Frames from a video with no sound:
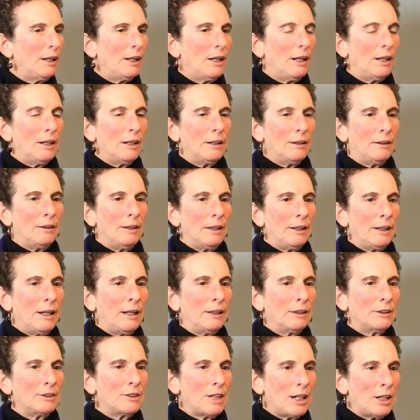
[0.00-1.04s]
And
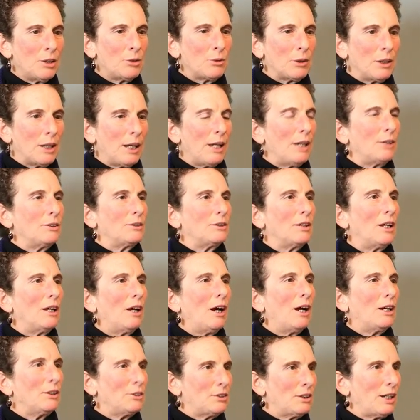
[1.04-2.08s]
Alexandria has
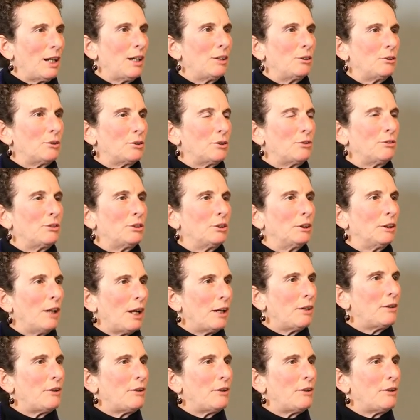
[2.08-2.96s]
high standards for a lot of